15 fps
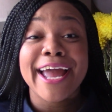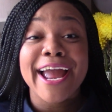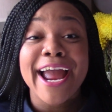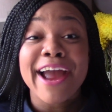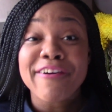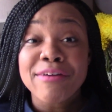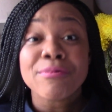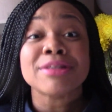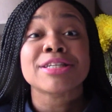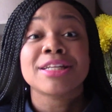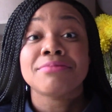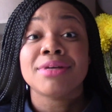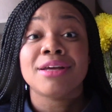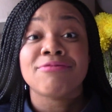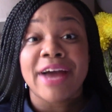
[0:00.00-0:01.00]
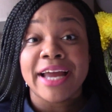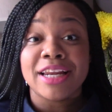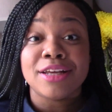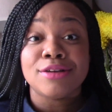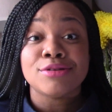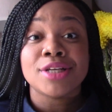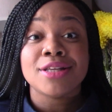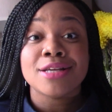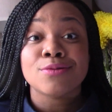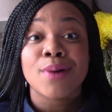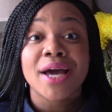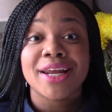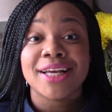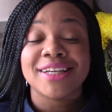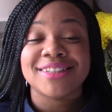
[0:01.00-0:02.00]
everyone's going to be inviting you to these
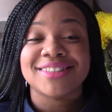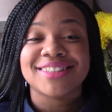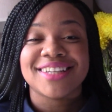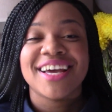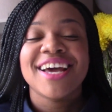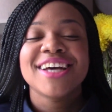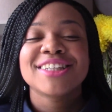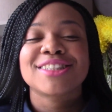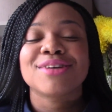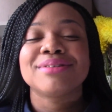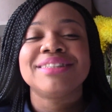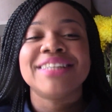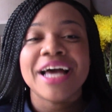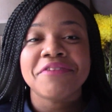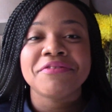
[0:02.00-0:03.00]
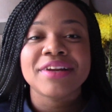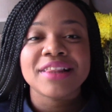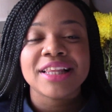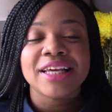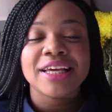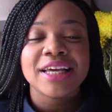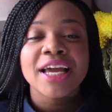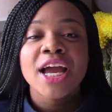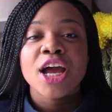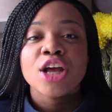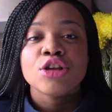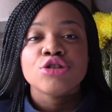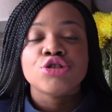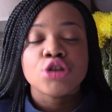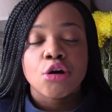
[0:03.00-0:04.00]
weddings. So definitely
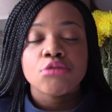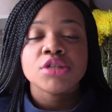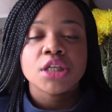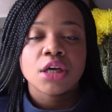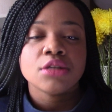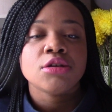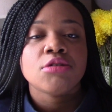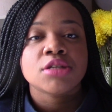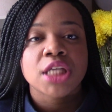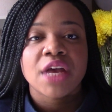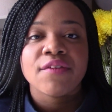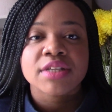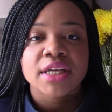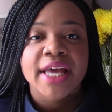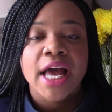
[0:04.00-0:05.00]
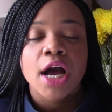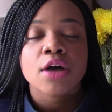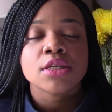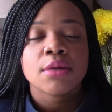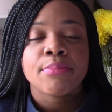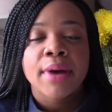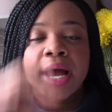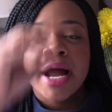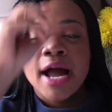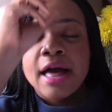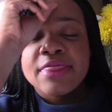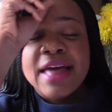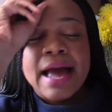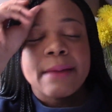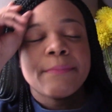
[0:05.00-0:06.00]
don't dig into your savings account to buy
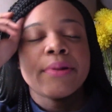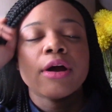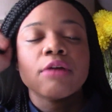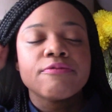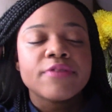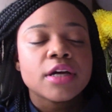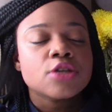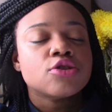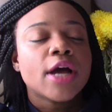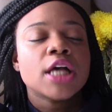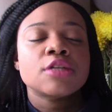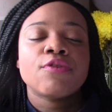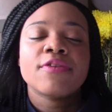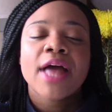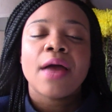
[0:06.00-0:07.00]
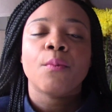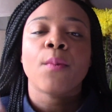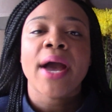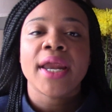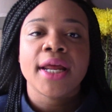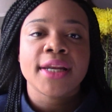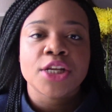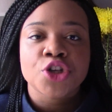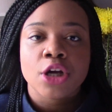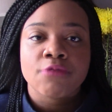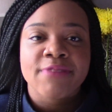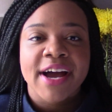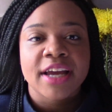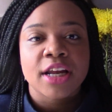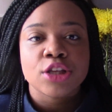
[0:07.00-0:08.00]
that perfect dress for that wedding that you're
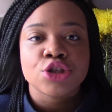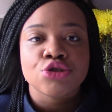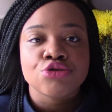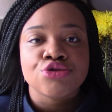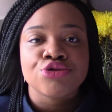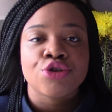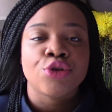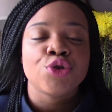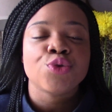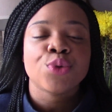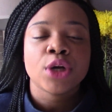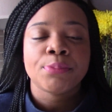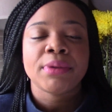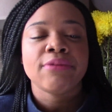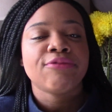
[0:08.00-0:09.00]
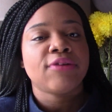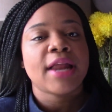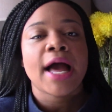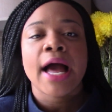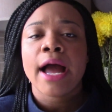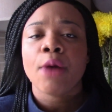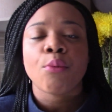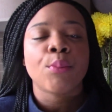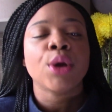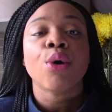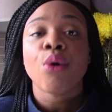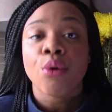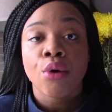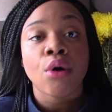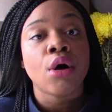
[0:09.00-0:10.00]
invited to. You know, you want to be fly. We
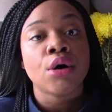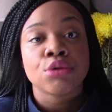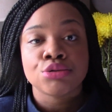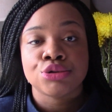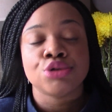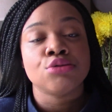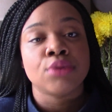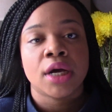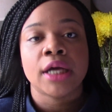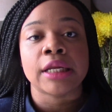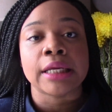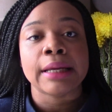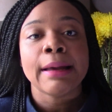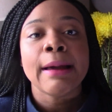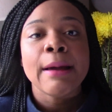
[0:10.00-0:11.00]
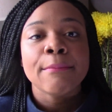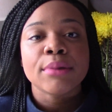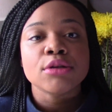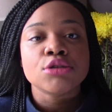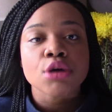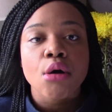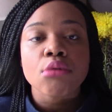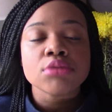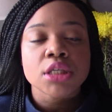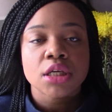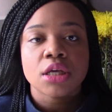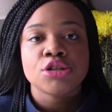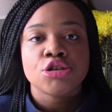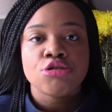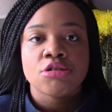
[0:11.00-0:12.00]
all do, honey. But don't
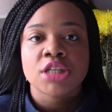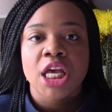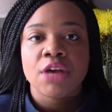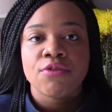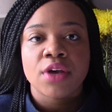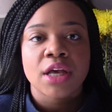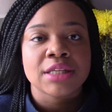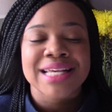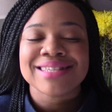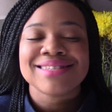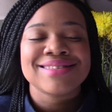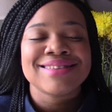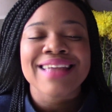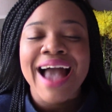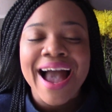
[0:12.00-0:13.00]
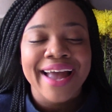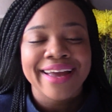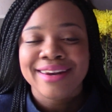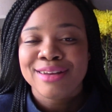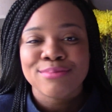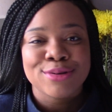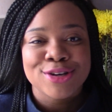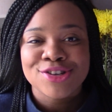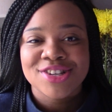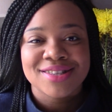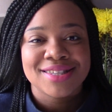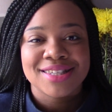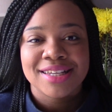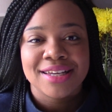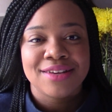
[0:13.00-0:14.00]
dig into your savings. That's not an
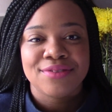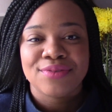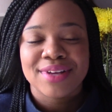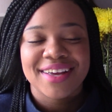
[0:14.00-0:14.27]
emergency